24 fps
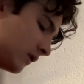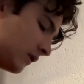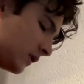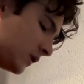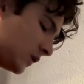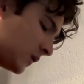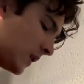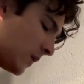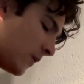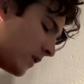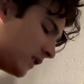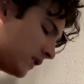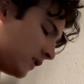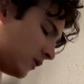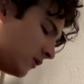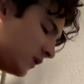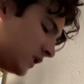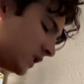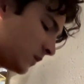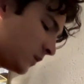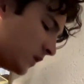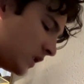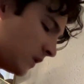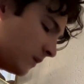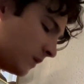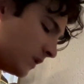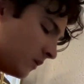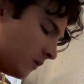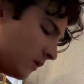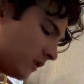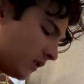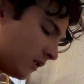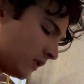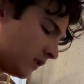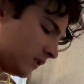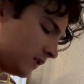So I wanted to experiment
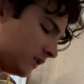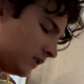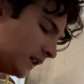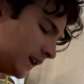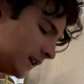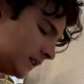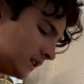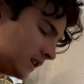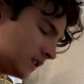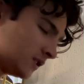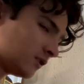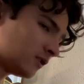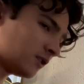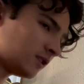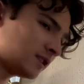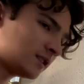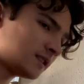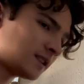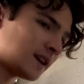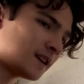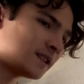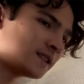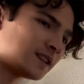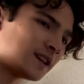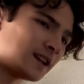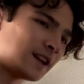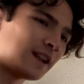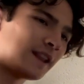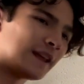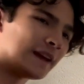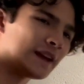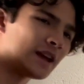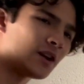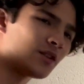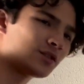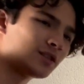with digital designs, and I
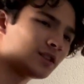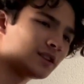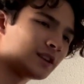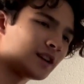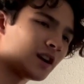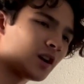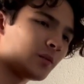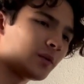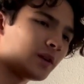like how it turned out,